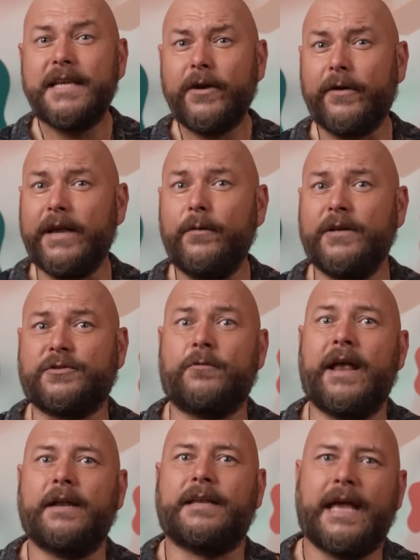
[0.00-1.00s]
theory, which
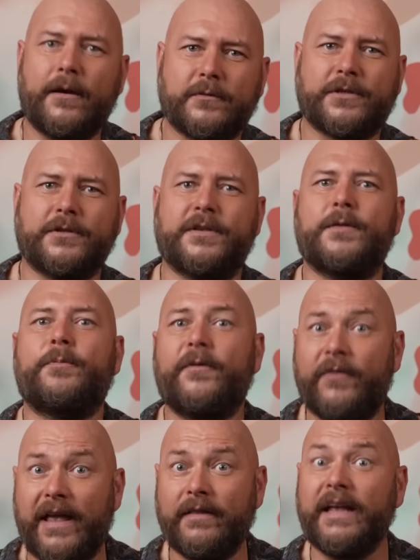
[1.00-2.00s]
ran counter to the
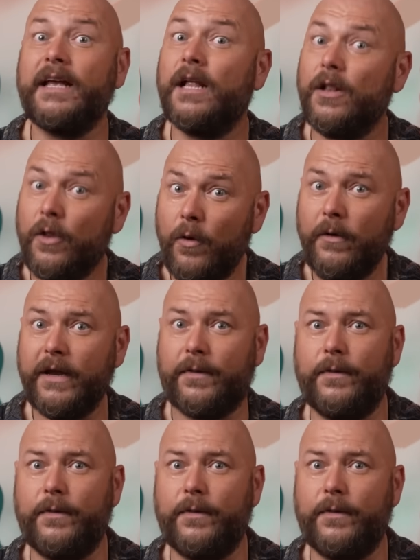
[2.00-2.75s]
prevailing caloric